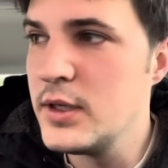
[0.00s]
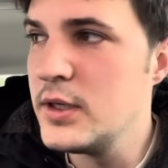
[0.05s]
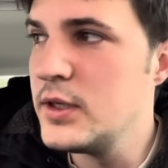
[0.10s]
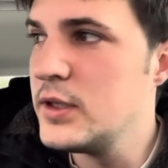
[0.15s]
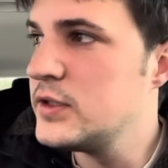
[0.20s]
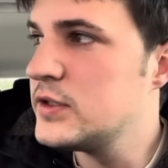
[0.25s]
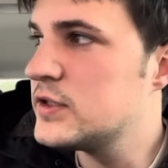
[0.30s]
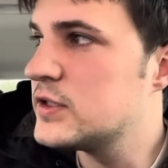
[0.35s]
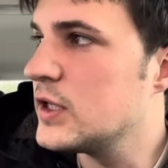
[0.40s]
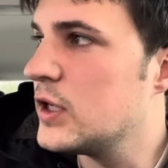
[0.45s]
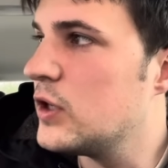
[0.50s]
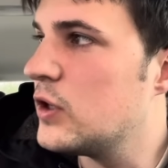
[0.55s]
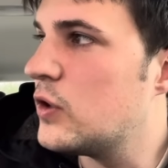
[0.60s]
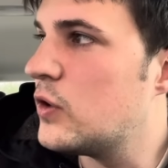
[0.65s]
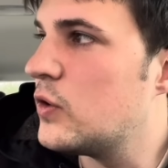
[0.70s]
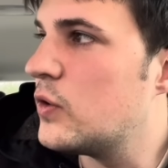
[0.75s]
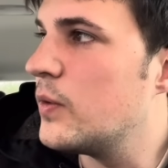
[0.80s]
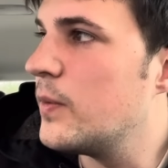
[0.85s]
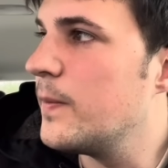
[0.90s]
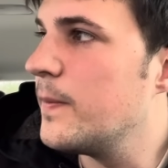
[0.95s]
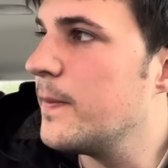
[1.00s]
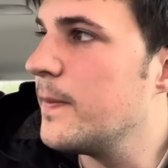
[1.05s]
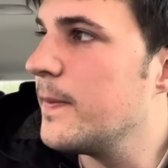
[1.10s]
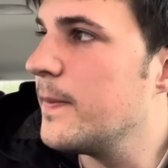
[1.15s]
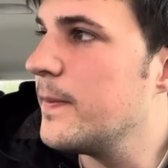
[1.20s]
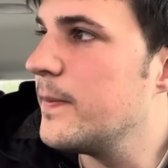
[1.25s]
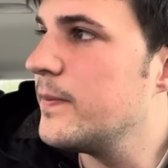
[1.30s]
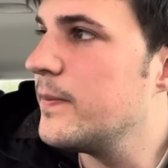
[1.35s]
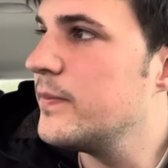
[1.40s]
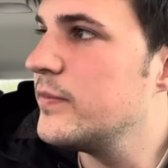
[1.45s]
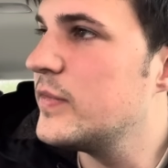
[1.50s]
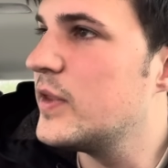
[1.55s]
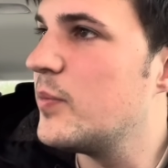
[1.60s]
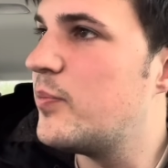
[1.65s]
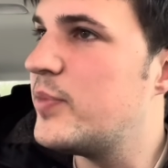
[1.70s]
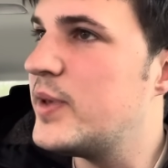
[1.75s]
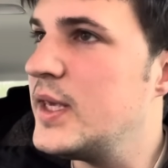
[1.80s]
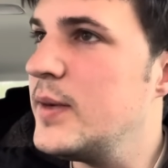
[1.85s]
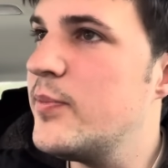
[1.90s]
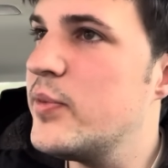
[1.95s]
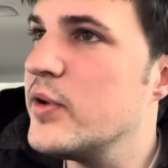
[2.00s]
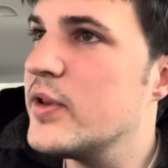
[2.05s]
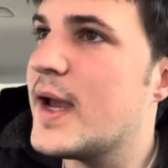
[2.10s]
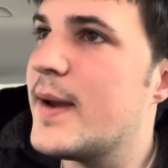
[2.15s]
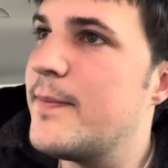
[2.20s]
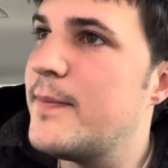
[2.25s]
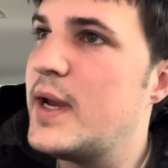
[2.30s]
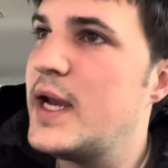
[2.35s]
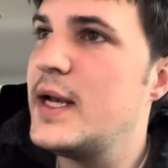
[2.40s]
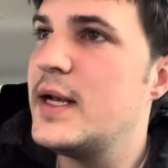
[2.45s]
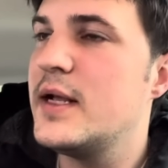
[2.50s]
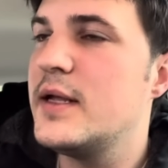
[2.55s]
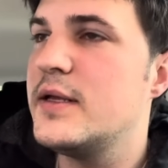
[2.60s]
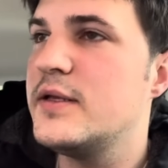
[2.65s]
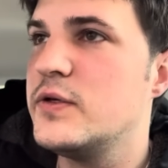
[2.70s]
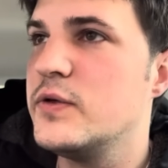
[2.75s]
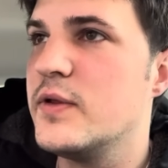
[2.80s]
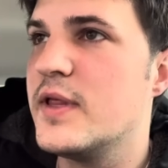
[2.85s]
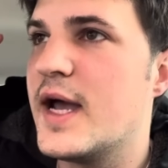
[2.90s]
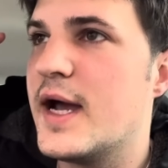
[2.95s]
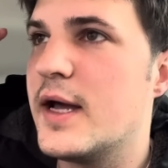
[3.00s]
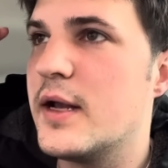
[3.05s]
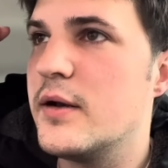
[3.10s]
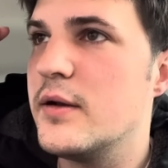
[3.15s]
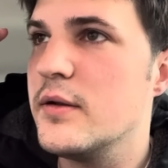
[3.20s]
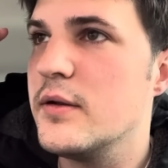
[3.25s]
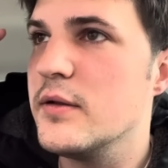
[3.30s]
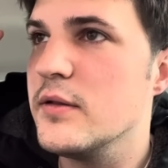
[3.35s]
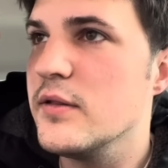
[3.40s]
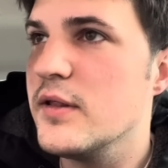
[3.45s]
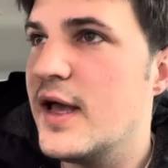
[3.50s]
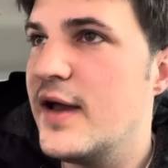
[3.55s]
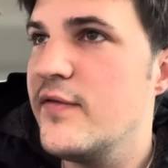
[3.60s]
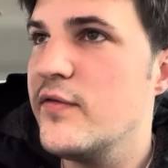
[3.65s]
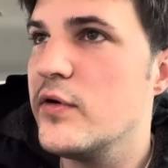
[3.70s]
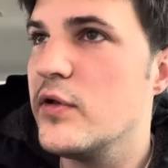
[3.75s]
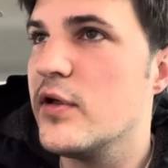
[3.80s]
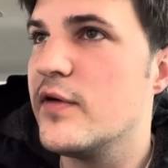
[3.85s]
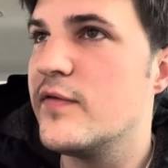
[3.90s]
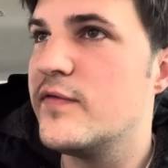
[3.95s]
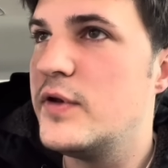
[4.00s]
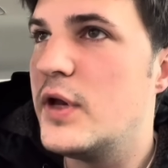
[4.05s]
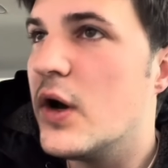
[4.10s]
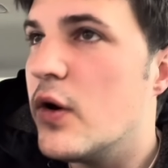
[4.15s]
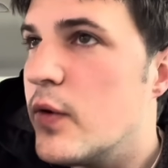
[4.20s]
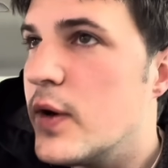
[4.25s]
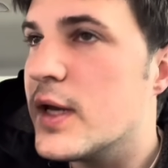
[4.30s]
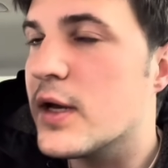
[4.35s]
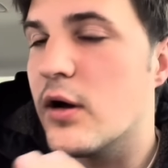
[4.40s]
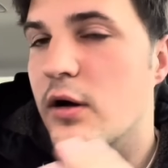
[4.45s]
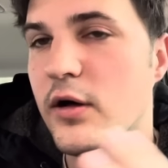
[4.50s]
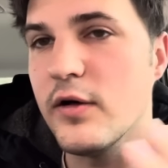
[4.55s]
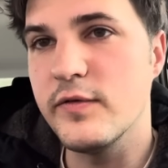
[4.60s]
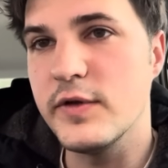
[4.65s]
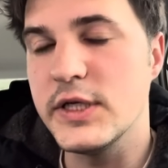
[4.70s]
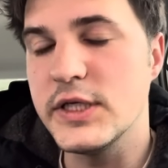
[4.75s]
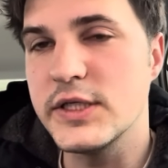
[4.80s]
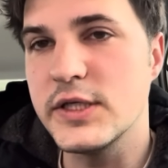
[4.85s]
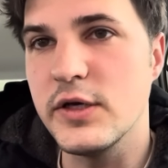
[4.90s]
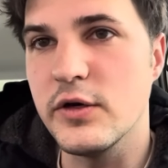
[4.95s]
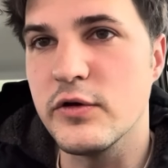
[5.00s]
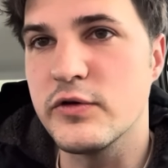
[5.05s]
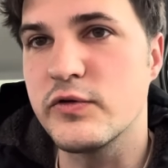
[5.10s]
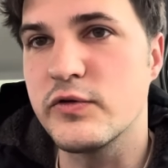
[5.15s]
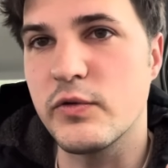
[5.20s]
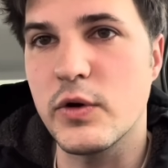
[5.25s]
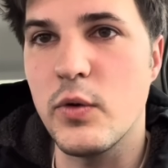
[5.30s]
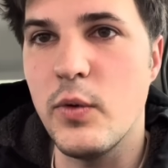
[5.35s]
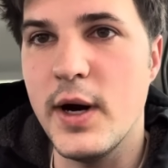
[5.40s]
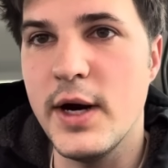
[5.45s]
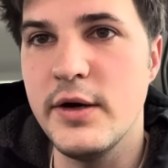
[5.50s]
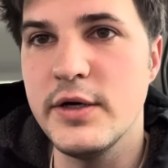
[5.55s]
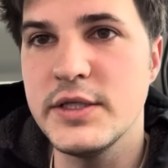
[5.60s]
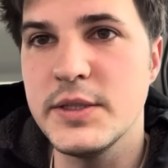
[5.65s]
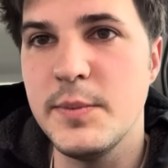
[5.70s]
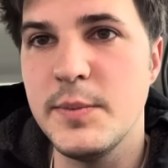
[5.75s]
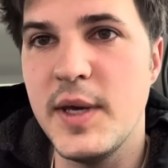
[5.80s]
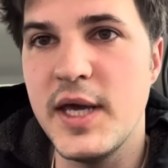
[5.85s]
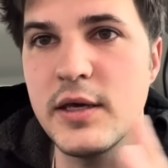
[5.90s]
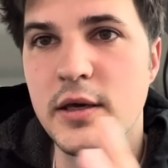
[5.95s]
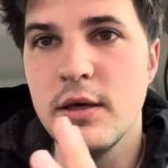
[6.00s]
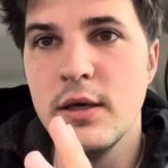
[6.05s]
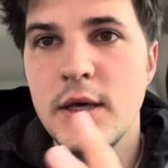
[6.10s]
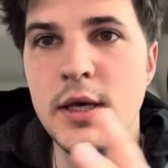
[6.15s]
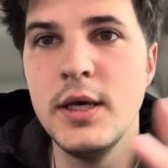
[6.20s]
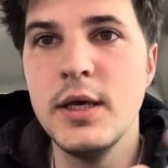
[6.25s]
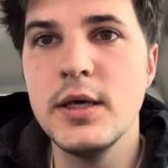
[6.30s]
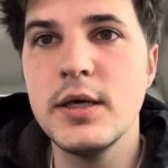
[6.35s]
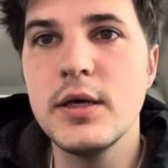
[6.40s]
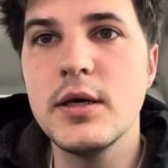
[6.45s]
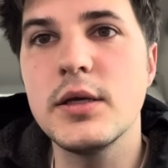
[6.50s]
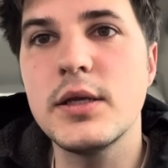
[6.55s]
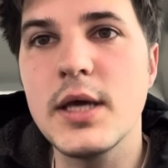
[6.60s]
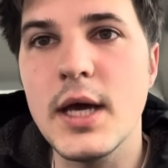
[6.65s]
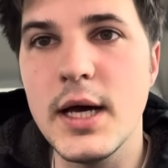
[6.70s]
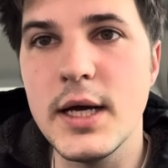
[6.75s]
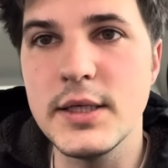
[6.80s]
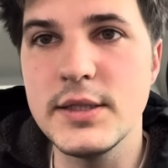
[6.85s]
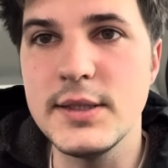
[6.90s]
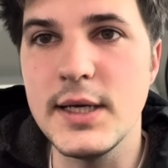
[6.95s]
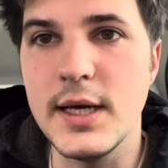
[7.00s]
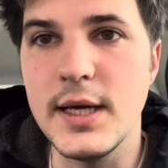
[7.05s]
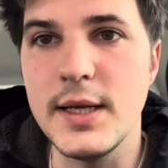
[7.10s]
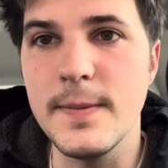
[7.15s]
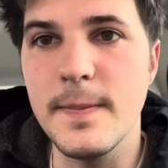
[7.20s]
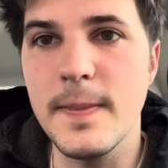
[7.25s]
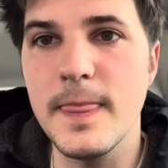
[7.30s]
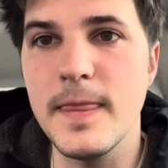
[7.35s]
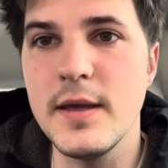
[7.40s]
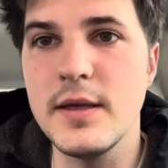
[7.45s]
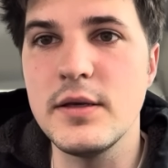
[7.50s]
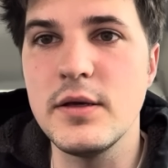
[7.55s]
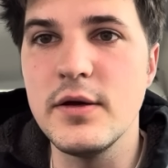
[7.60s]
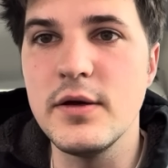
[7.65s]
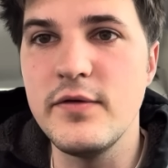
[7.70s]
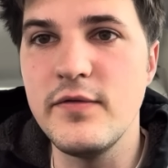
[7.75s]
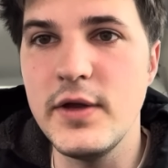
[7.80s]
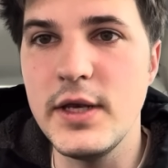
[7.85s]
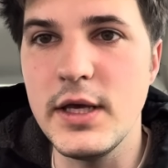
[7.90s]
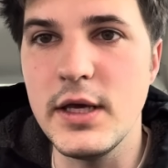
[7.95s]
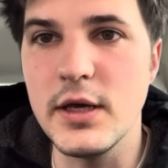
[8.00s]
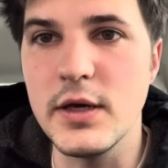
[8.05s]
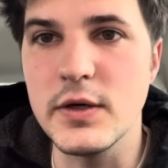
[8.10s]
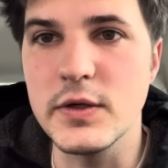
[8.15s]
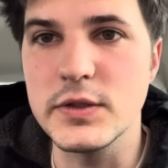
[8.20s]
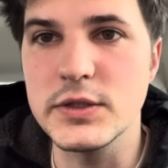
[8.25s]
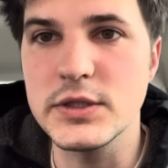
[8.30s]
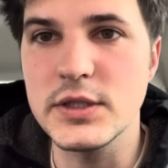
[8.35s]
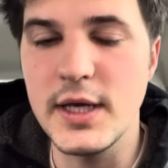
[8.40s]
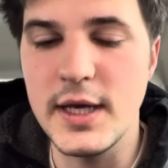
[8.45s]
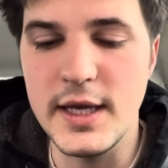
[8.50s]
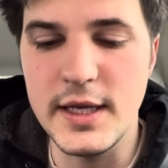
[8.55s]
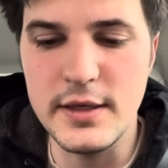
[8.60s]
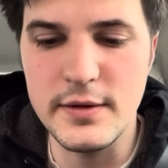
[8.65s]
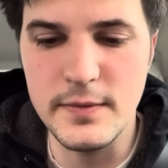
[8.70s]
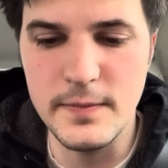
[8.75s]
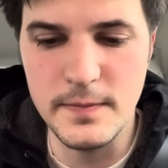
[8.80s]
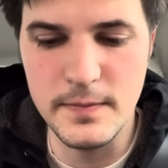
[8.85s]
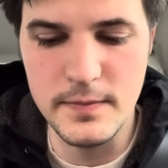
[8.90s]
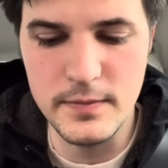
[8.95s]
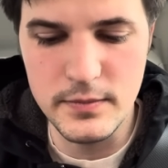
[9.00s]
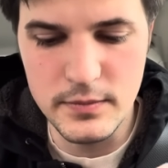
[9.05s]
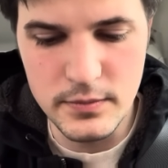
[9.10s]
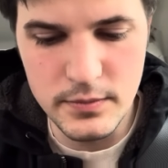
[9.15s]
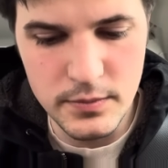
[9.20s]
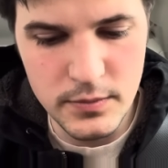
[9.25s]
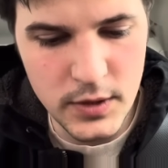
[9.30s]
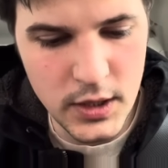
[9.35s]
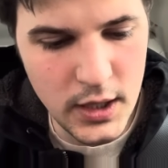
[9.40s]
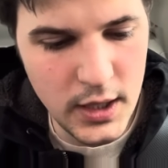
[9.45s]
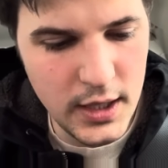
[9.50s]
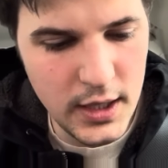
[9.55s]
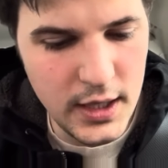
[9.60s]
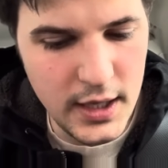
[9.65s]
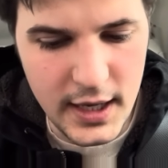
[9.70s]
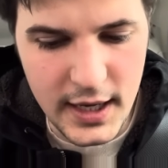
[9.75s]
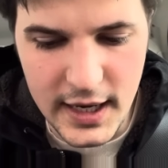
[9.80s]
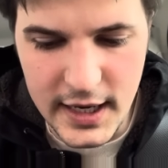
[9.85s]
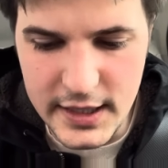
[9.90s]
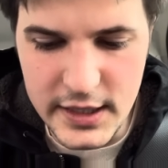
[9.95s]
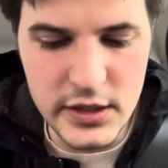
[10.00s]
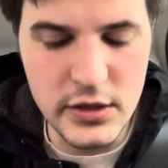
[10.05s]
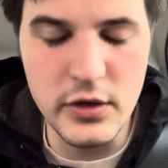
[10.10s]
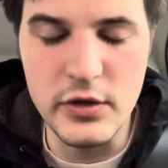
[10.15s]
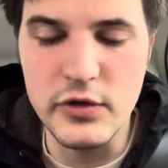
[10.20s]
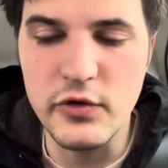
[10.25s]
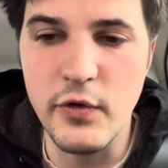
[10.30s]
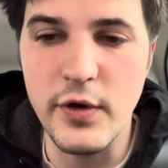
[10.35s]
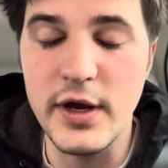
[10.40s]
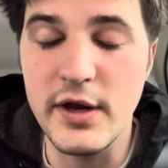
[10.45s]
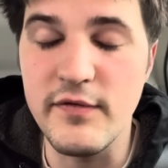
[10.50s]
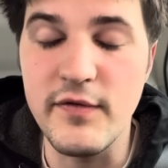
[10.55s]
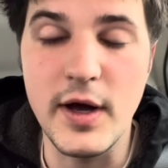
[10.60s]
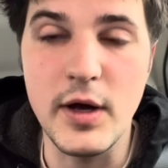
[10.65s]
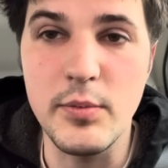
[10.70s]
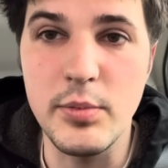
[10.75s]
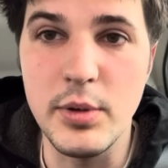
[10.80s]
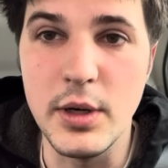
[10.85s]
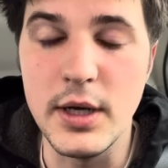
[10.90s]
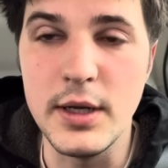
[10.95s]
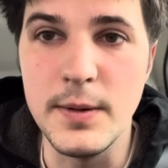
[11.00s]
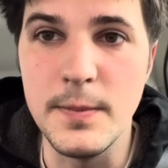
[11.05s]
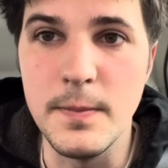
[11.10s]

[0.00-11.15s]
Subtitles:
So the people that made it to that level of knowing all of these skills required to make good content and good videos and any good creative output,